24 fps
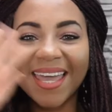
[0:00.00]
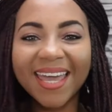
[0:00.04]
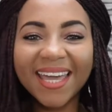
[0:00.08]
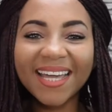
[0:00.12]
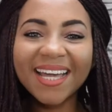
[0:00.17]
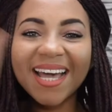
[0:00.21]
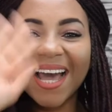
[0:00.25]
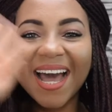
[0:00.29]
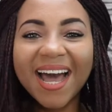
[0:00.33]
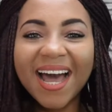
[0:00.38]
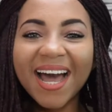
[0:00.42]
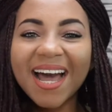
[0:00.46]
Hey
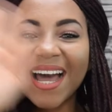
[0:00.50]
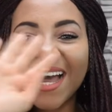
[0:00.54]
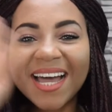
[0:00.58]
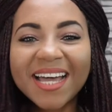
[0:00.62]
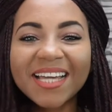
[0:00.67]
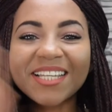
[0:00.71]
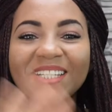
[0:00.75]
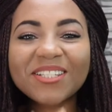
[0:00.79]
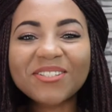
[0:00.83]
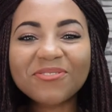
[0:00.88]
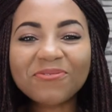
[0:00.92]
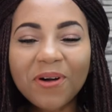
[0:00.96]

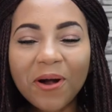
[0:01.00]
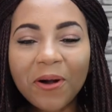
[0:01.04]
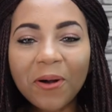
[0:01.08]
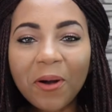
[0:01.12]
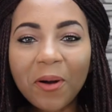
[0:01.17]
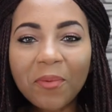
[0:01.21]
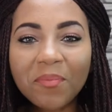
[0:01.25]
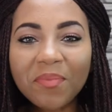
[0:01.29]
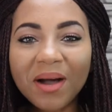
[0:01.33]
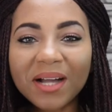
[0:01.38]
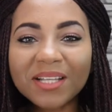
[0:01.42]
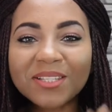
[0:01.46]
guys,
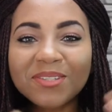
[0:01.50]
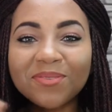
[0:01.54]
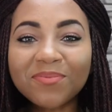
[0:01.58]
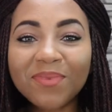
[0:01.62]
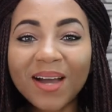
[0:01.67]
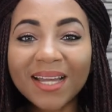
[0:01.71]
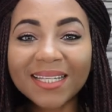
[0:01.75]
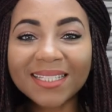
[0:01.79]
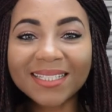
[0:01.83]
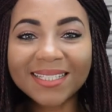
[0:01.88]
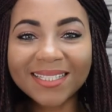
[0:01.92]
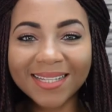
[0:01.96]
welcome back to
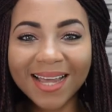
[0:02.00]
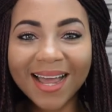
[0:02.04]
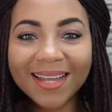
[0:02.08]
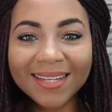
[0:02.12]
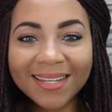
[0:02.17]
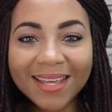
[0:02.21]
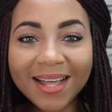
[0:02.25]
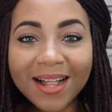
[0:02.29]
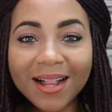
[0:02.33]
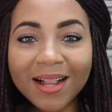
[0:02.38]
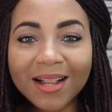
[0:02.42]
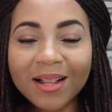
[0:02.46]
my
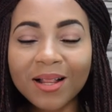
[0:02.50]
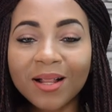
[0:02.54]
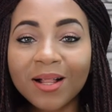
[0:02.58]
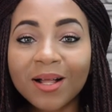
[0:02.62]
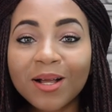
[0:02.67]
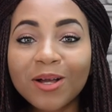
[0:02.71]
channel.